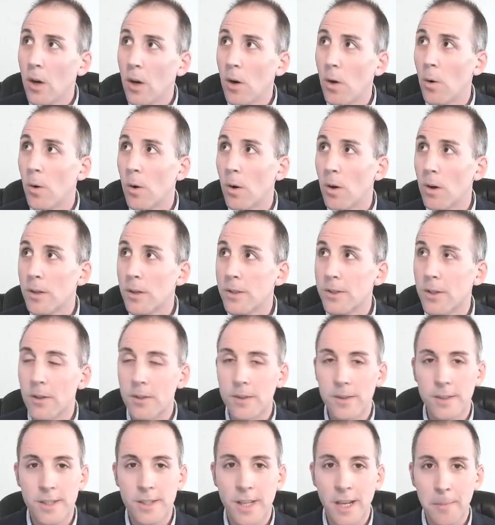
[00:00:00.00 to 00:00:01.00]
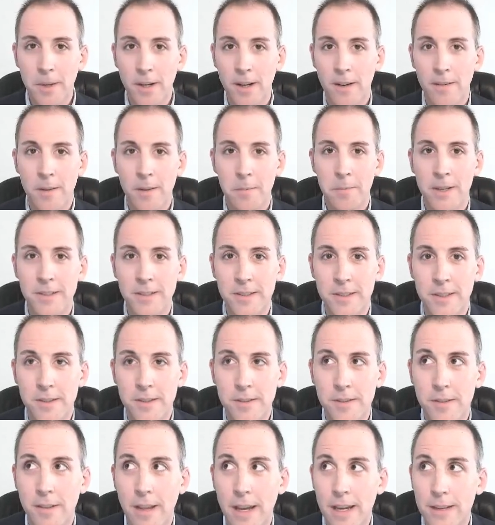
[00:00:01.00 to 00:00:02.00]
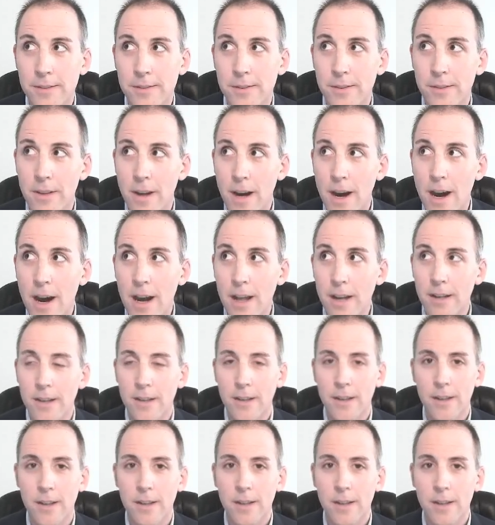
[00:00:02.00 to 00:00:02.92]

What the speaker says: or a certain segment of the business that's not